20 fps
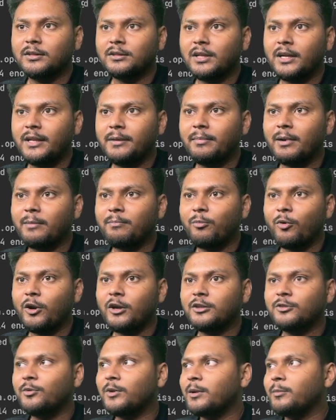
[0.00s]
The debug
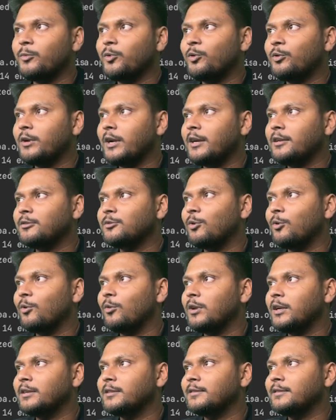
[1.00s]
points were muted, so
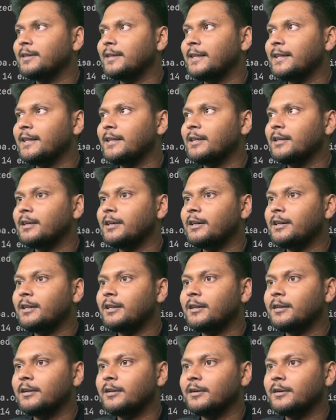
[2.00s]
let's rerun it.